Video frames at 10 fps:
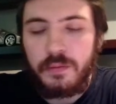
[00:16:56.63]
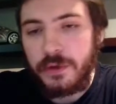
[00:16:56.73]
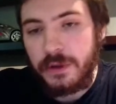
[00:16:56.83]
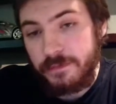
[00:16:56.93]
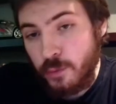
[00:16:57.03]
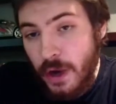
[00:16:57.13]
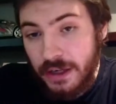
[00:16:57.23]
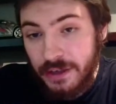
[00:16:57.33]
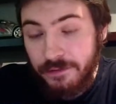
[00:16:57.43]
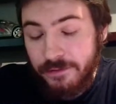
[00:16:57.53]

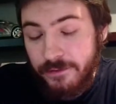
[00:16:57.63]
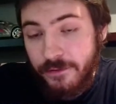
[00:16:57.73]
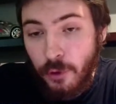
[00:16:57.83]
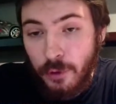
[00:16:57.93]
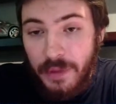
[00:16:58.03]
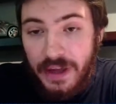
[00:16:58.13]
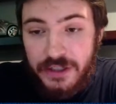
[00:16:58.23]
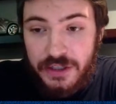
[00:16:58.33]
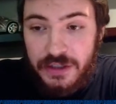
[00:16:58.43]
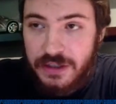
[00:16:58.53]
running full
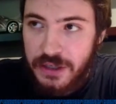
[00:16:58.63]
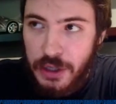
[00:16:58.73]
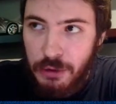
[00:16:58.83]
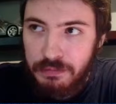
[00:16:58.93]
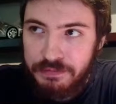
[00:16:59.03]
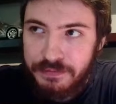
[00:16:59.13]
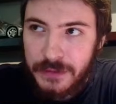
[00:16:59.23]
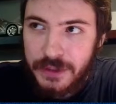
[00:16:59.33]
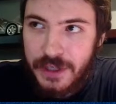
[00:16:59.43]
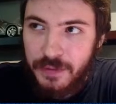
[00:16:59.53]
benches. So
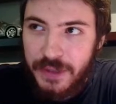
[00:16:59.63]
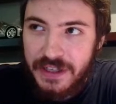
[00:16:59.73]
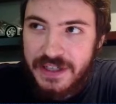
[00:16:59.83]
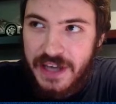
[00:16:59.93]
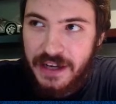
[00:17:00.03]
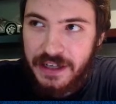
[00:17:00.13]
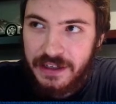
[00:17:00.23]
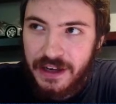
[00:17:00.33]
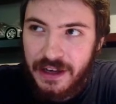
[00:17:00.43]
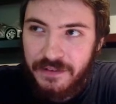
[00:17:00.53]
it's going to be exciting
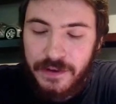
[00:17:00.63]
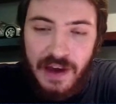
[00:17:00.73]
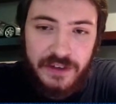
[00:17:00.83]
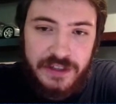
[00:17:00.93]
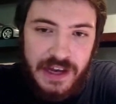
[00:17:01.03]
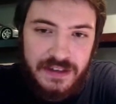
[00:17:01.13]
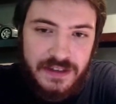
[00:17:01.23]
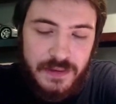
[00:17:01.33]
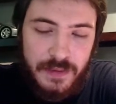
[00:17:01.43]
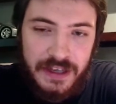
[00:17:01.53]
if you have a chance
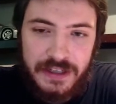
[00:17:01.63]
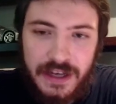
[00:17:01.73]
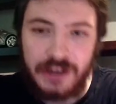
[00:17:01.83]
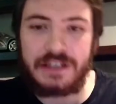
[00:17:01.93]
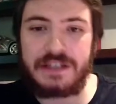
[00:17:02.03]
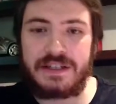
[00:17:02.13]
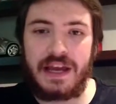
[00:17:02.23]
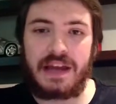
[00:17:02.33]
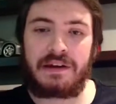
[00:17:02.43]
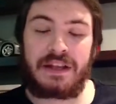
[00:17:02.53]
to make it down to East
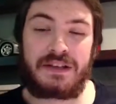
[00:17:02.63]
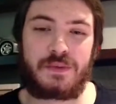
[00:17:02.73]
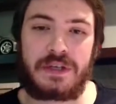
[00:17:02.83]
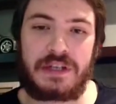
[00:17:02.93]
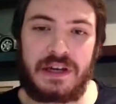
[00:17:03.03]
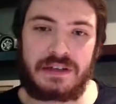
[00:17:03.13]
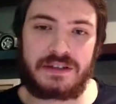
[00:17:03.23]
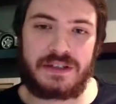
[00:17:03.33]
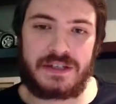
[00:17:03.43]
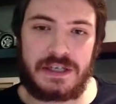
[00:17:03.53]
End this weekend to
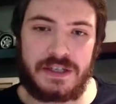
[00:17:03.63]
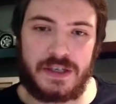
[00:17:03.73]
see some